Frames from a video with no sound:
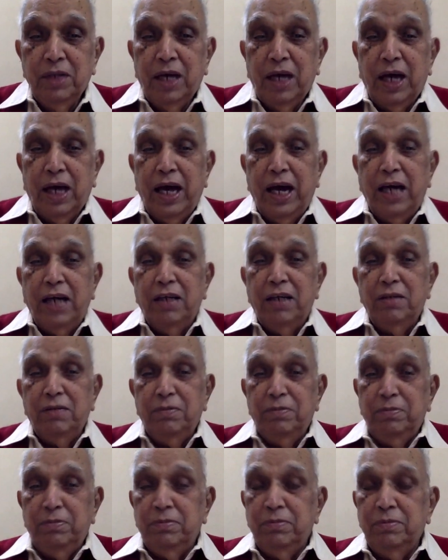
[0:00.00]
And
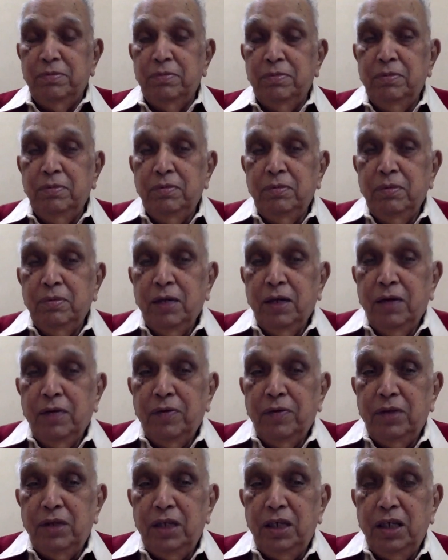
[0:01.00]

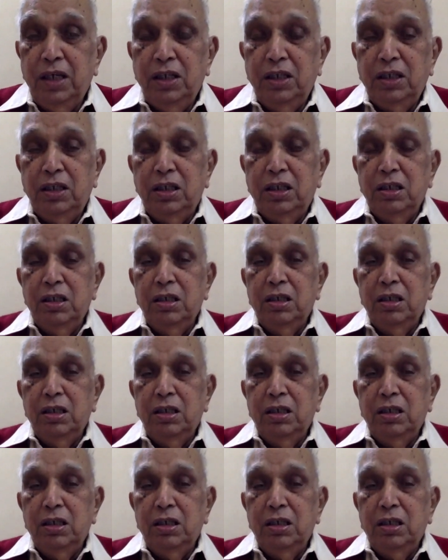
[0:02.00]
these